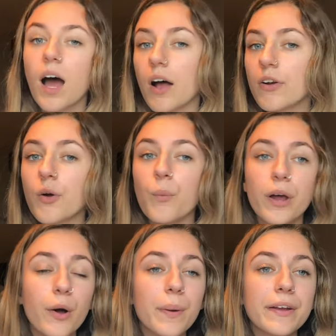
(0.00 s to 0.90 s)
I don't know
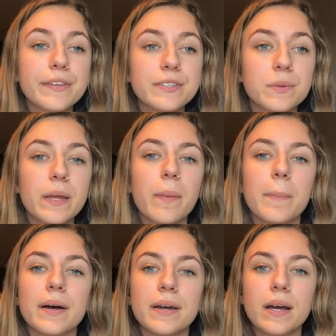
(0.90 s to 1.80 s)
what I'll wear these with,
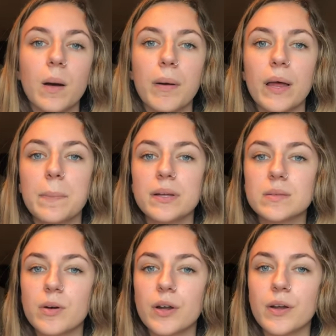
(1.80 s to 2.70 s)
but I'll probably put
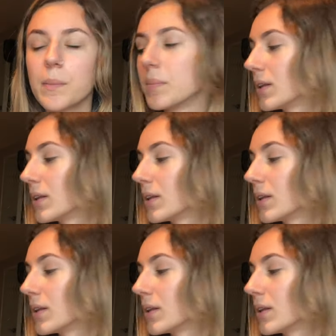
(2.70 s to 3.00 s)
them on